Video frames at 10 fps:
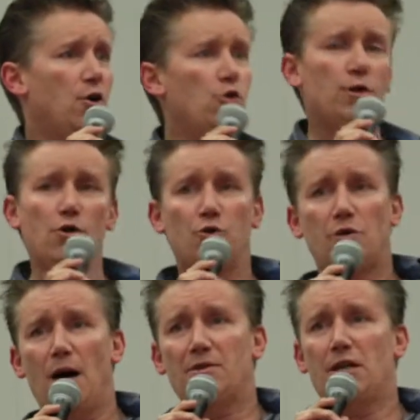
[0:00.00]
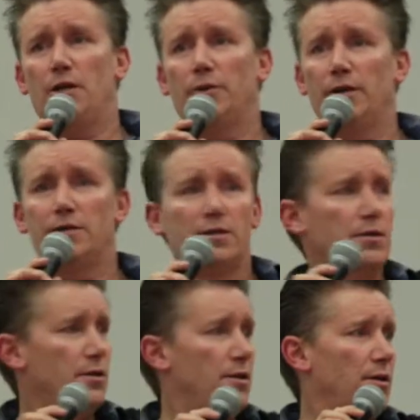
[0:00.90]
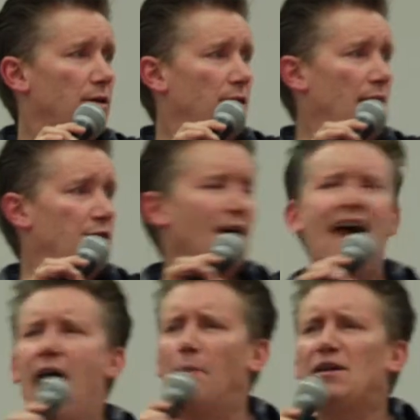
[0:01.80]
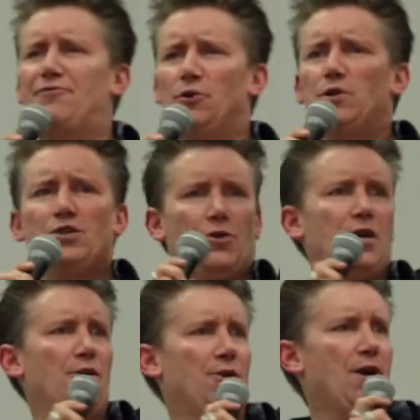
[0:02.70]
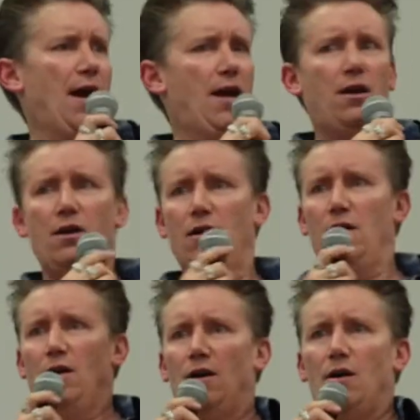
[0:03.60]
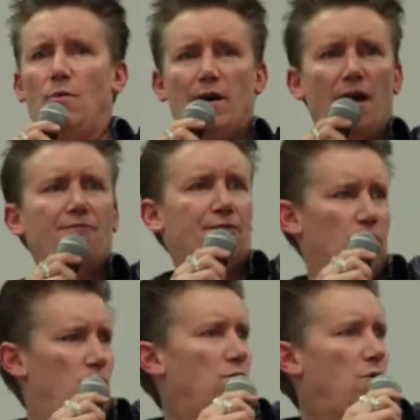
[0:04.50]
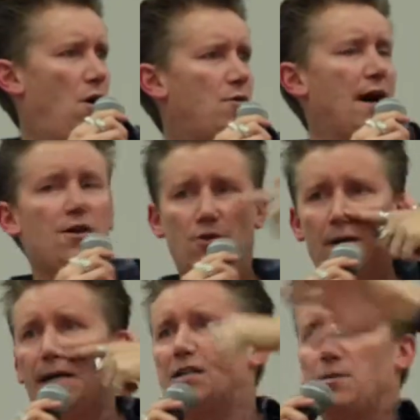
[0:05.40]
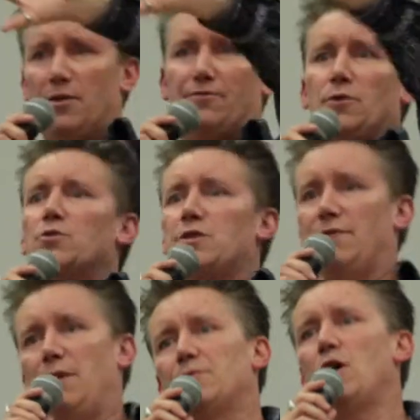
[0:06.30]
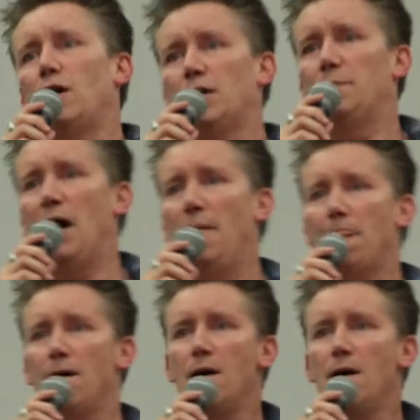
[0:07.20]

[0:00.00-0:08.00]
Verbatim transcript: Who knows who Thomas Keller is? Excellent. How many foodies are here tonight? We got a few? Okay, you're going to get some of the food stuff I'm talking about.